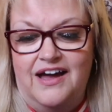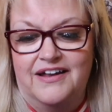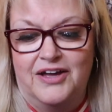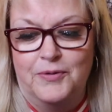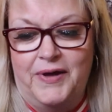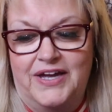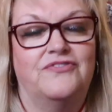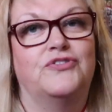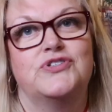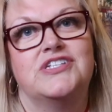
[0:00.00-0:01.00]
and I paid
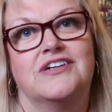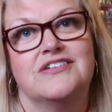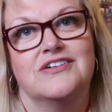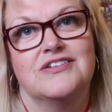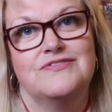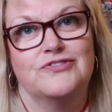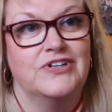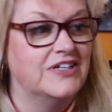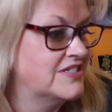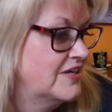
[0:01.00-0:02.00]
$49 for
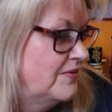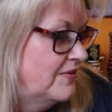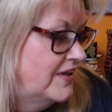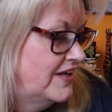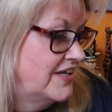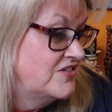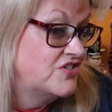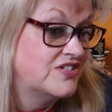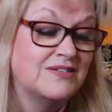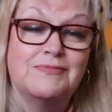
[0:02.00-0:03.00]
it so it's
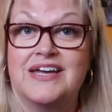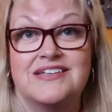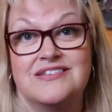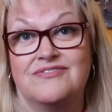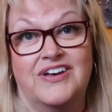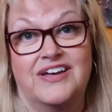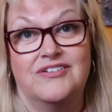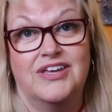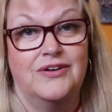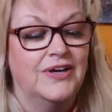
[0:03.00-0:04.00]
just amazing
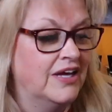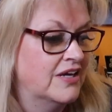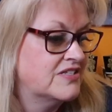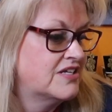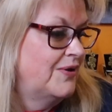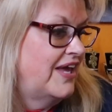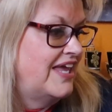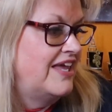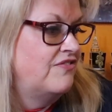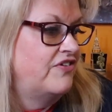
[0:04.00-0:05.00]
value so
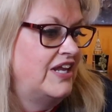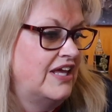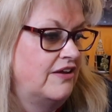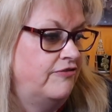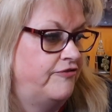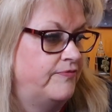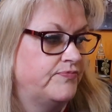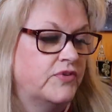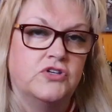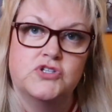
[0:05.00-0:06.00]
even
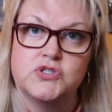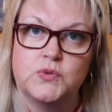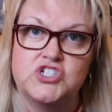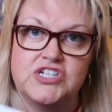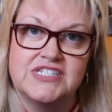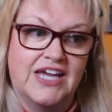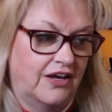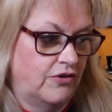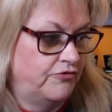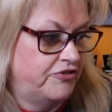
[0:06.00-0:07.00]
if you switch it
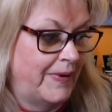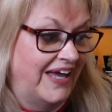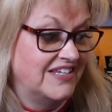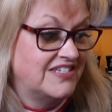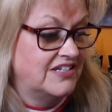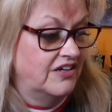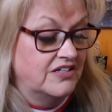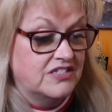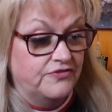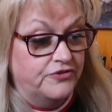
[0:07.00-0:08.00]
down from
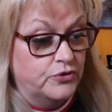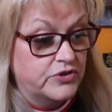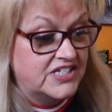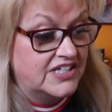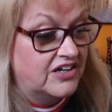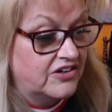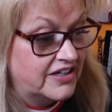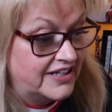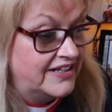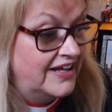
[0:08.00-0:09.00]
89 to
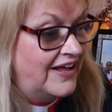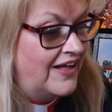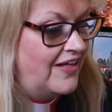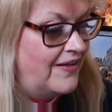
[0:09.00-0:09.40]
49